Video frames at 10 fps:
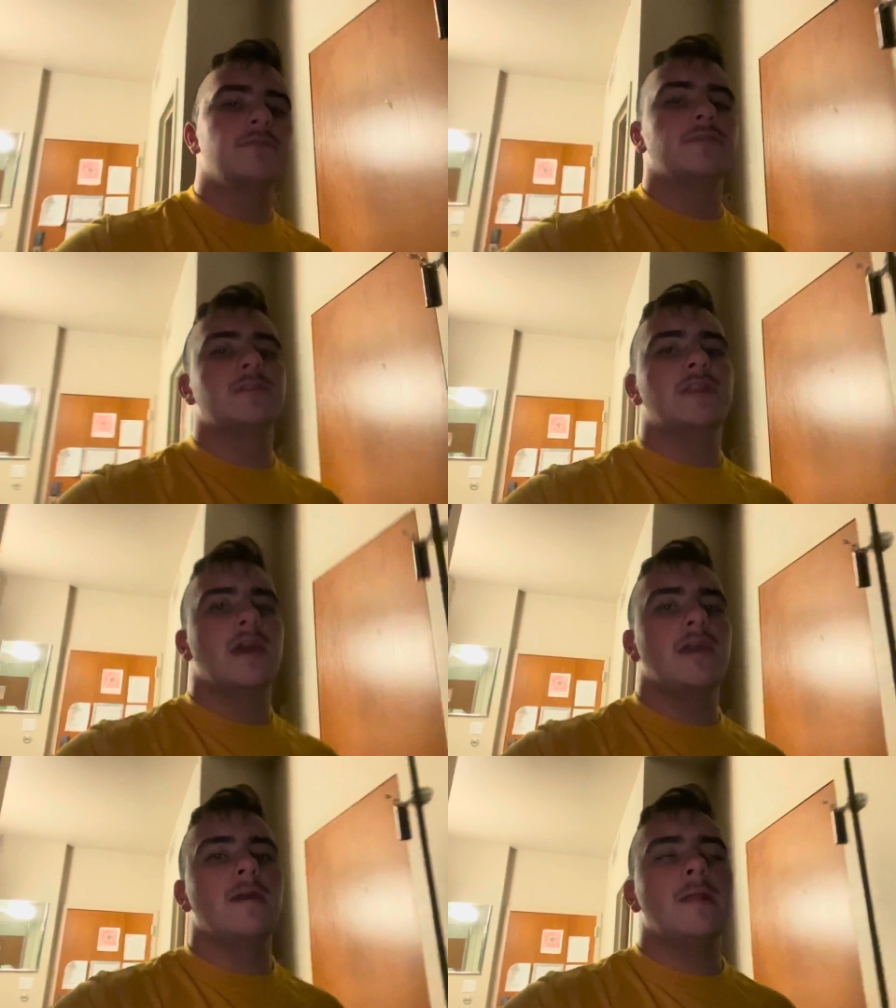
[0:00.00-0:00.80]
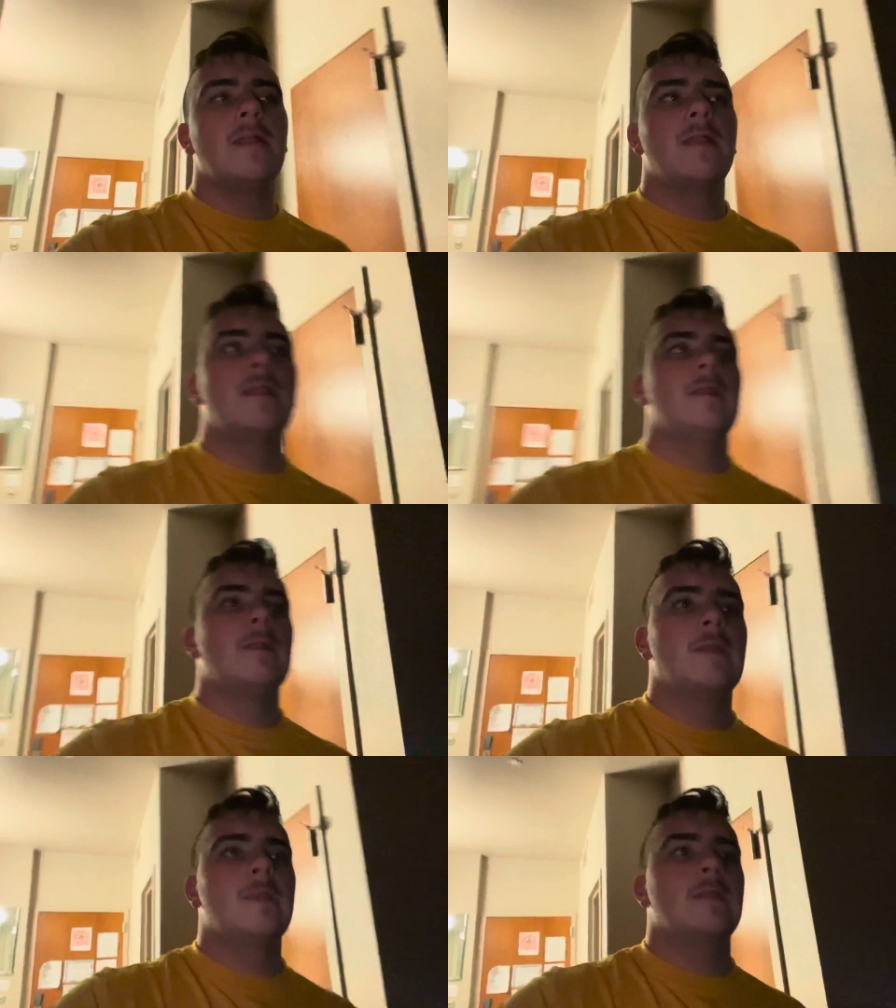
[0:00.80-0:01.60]
for the day.
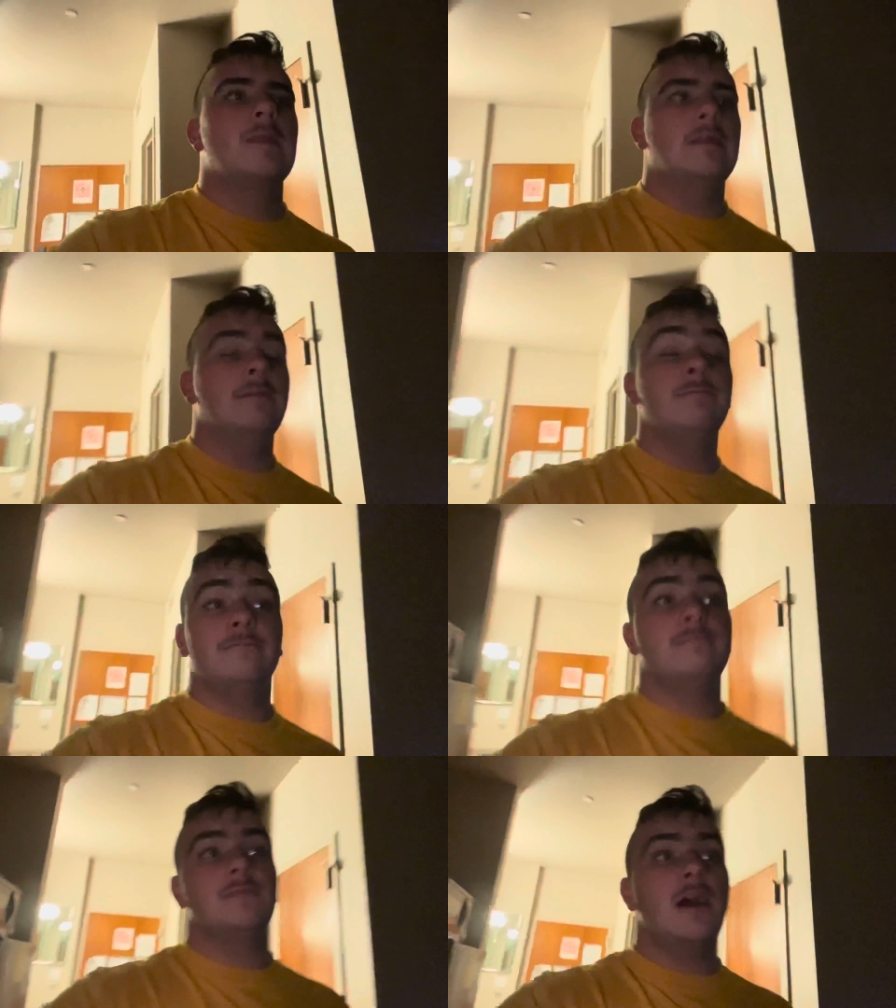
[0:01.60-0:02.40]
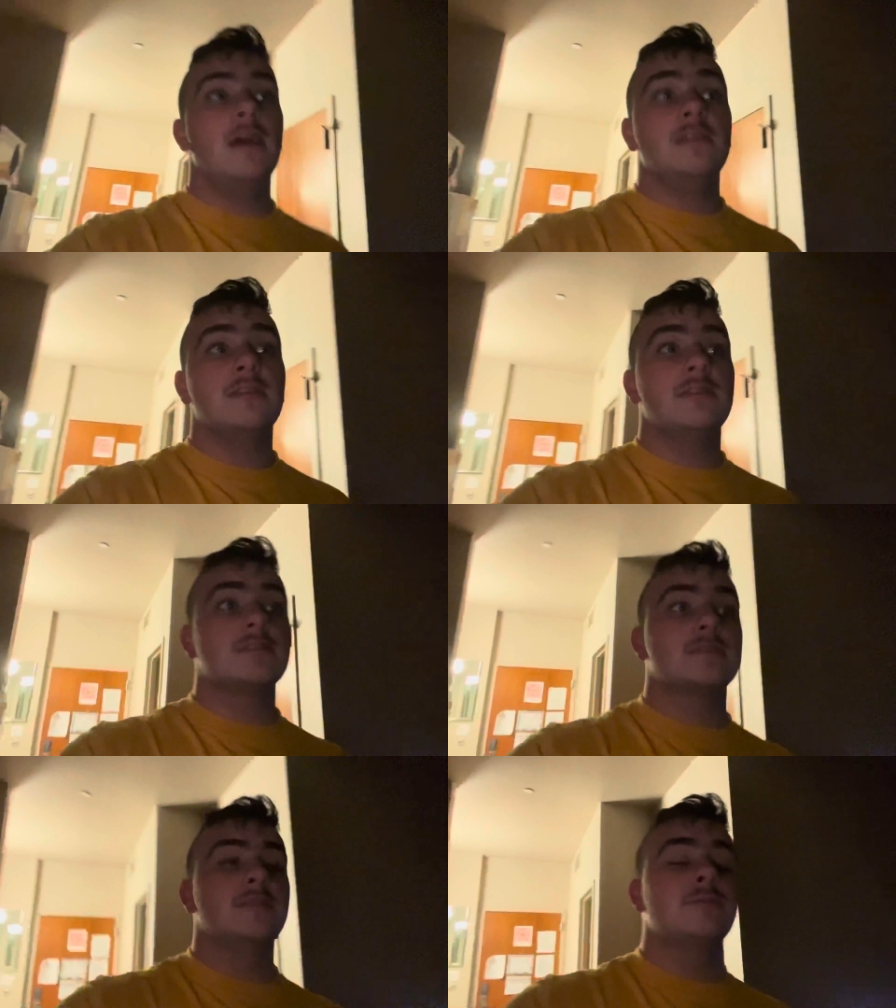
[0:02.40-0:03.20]
If not, then this
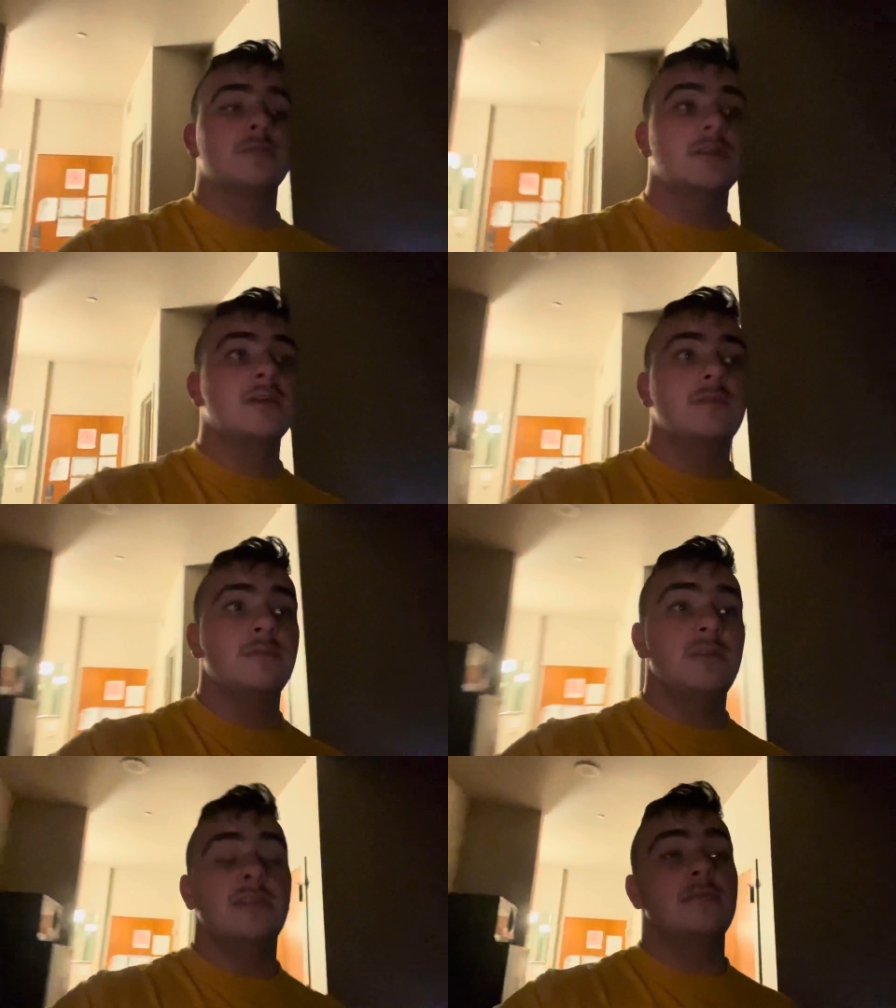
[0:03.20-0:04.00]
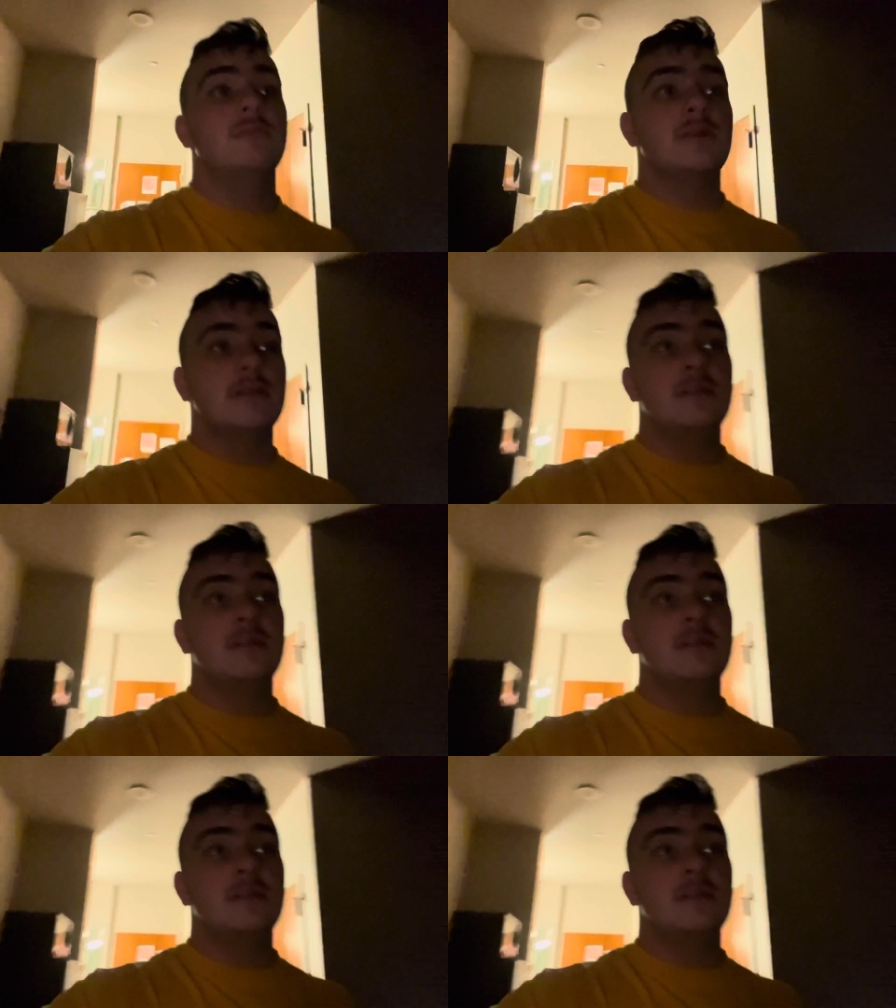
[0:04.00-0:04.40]
clip can get omitted. But